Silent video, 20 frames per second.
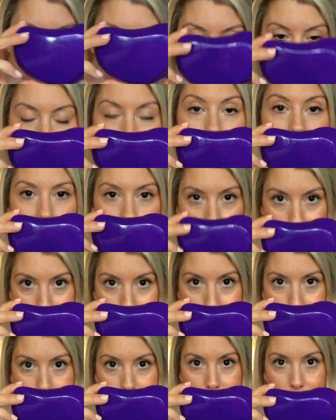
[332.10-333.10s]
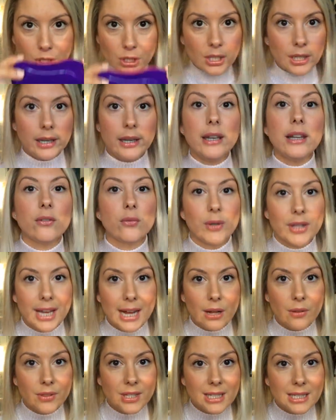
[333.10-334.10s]
I cannot live
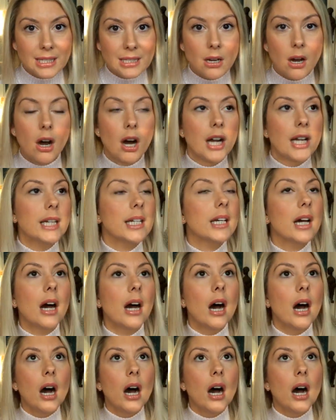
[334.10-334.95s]
without this. I,